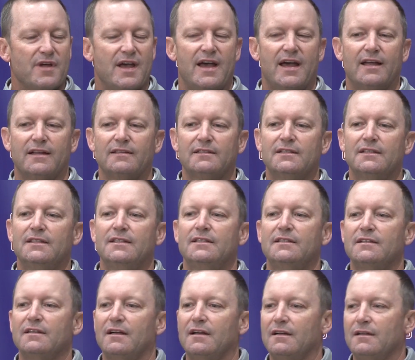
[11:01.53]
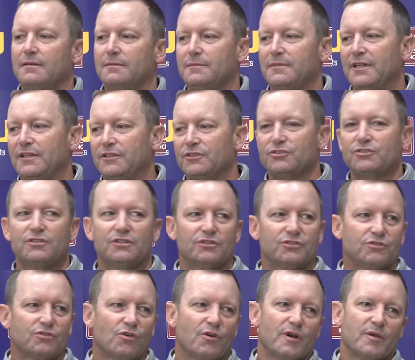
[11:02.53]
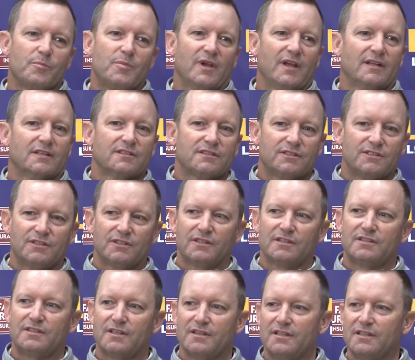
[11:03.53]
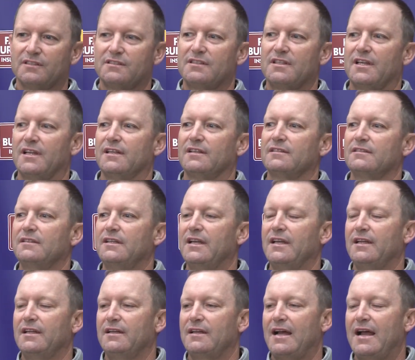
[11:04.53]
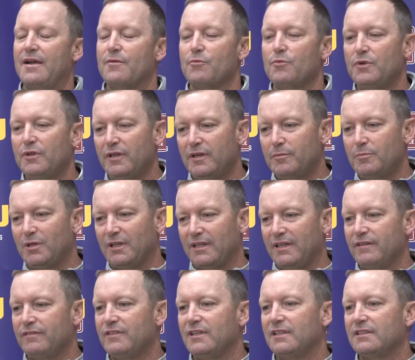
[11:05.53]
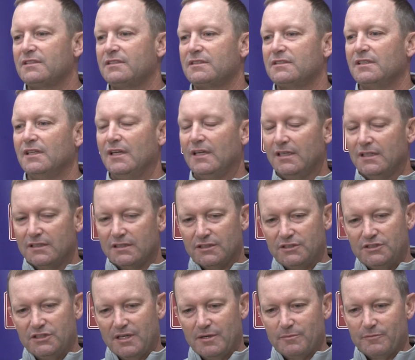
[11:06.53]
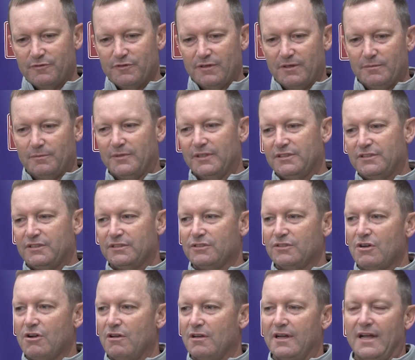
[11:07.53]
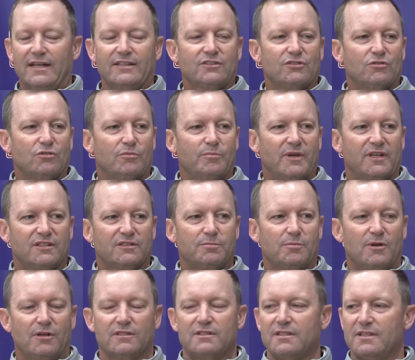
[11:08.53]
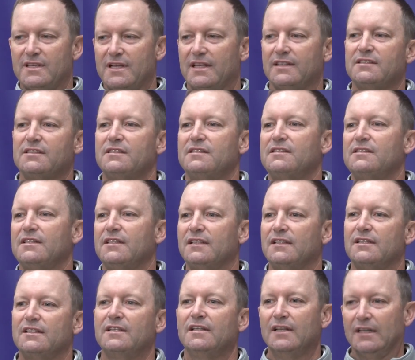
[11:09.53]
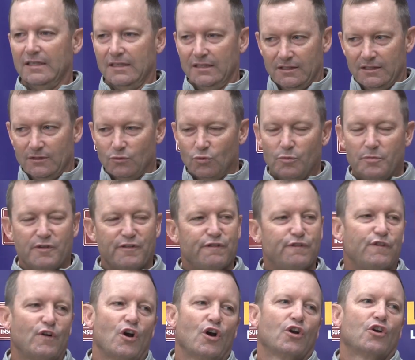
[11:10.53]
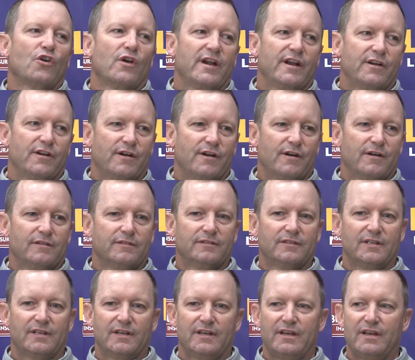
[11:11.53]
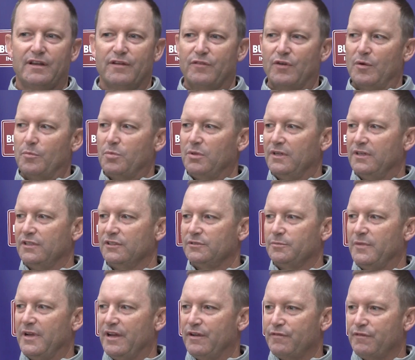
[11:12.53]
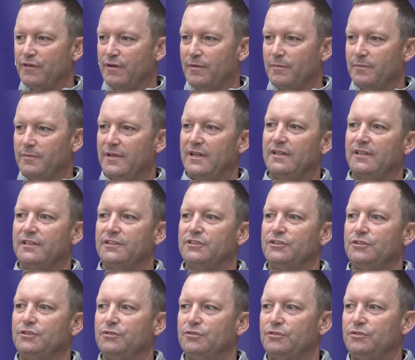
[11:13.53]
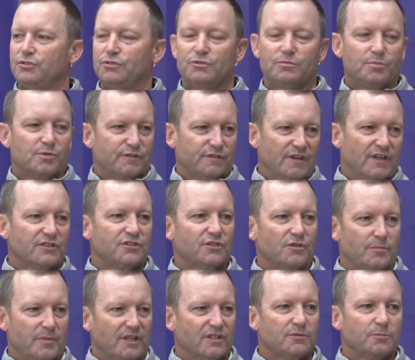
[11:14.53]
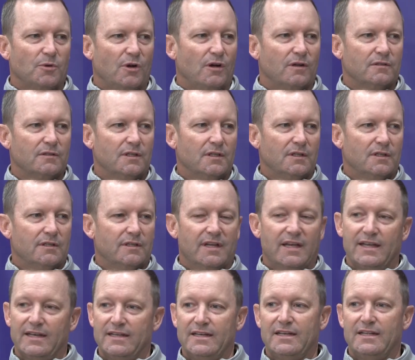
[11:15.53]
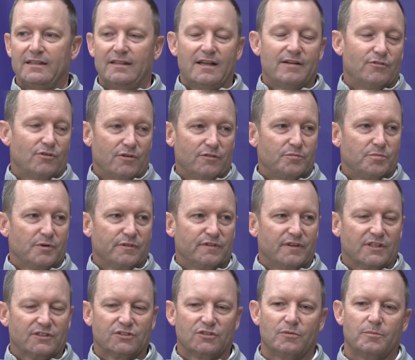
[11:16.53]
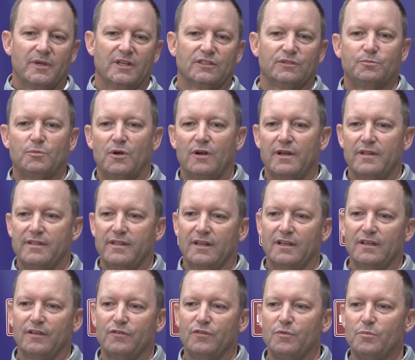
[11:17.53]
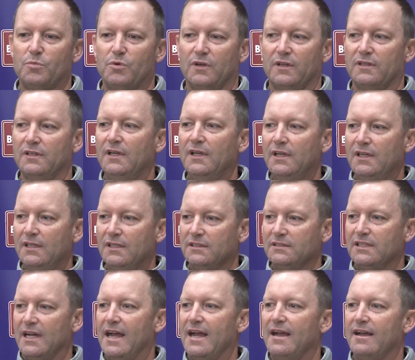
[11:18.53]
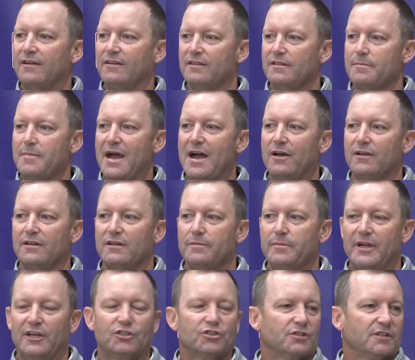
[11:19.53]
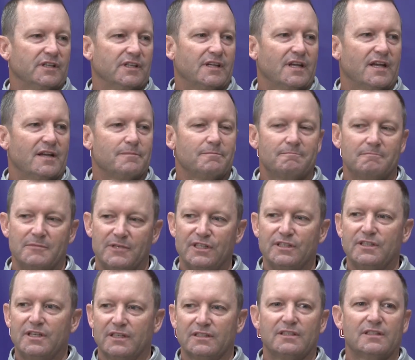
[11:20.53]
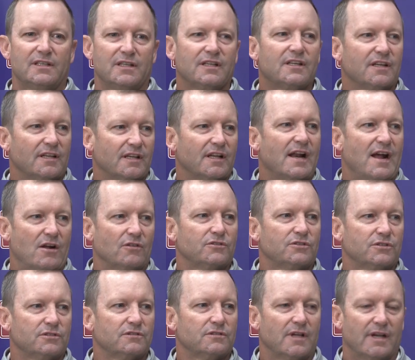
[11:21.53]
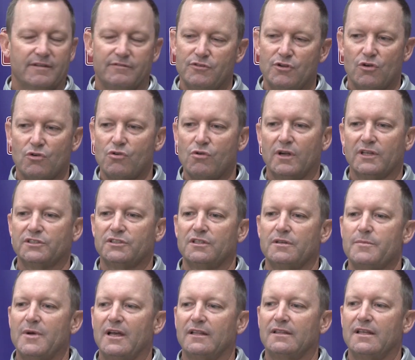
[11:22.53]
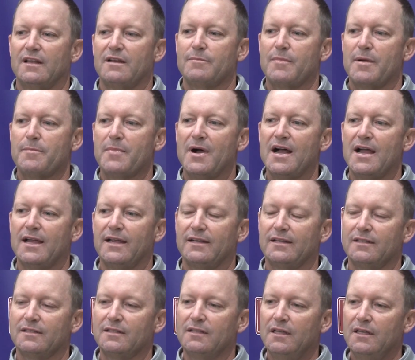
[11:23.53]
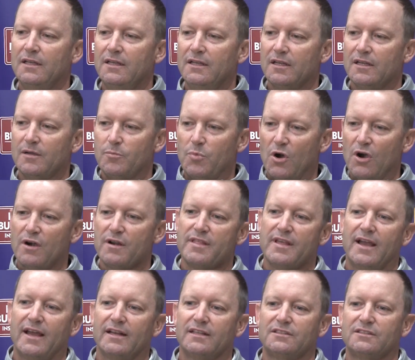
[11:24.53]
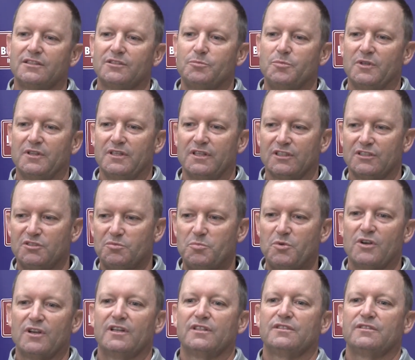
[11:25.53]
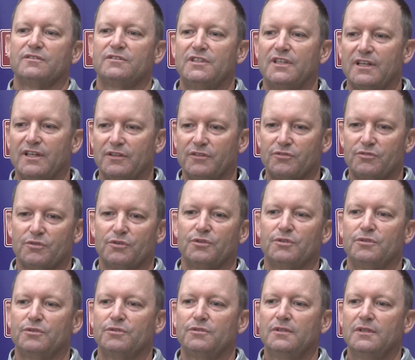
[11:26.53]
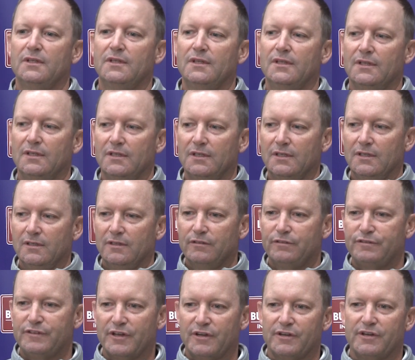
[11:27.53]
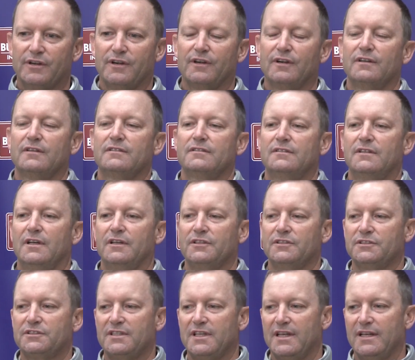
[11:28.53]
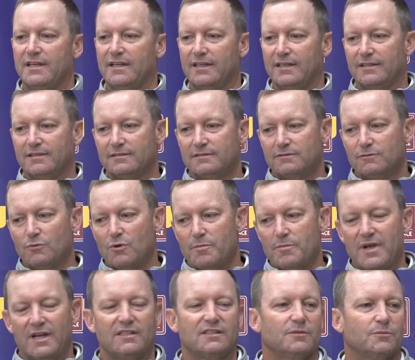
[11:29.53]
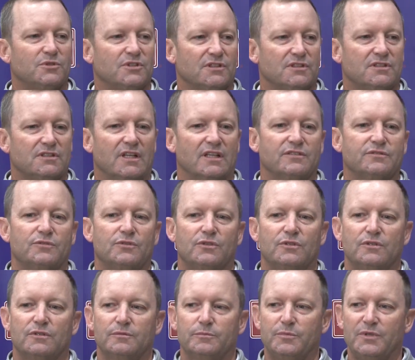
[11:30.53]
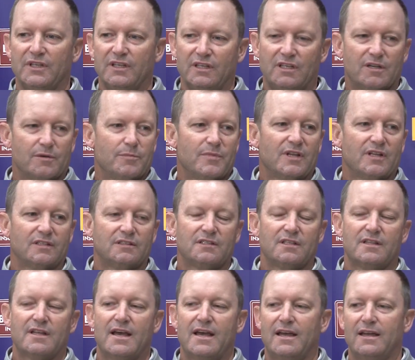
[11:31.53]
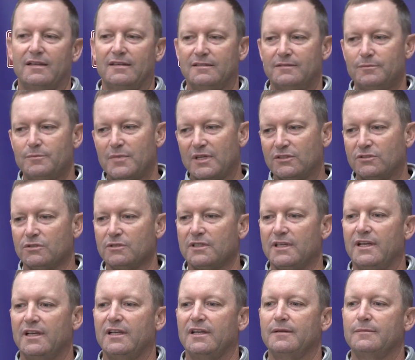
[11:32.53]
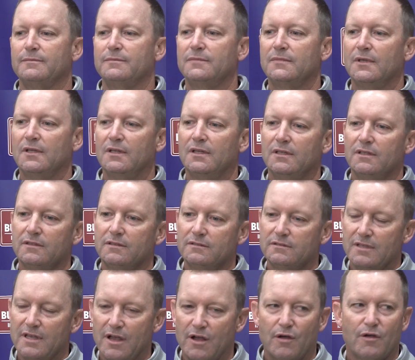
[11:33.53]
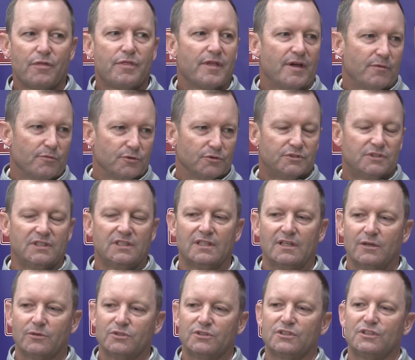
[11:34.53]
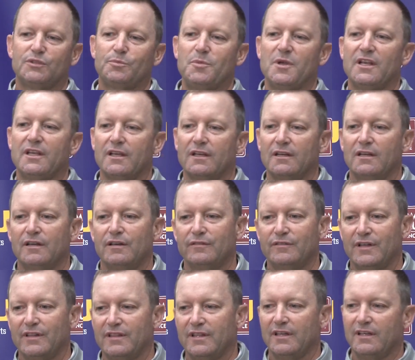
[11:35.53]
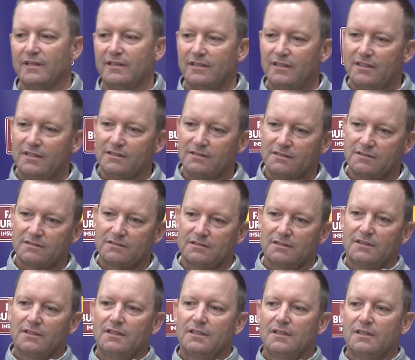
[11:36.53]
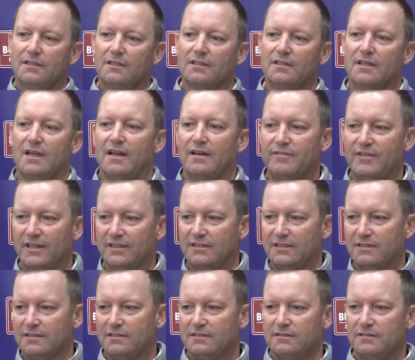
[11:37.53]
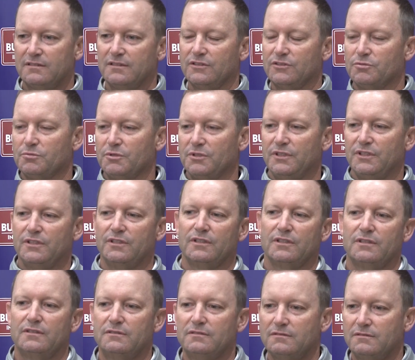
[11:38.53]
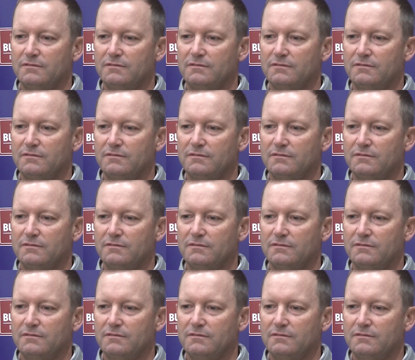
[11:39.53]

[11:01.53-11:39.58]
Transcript: that. And there's growing pains to this thing. And I really believe this, the jump from, let's just call it high school baseball to the SEC, will be far greater than any of our players make from LSU to professional baseball, at any level of professional baseball. I think if you put Ty out on the mound in a major league game, he could get outs. I have no question about that in my mind. And part of that has just been the experience of getting through failure, understanding what makes him successful, being committed to that mental game, health, that routine I was just speaking of. I think he's kind of at this really good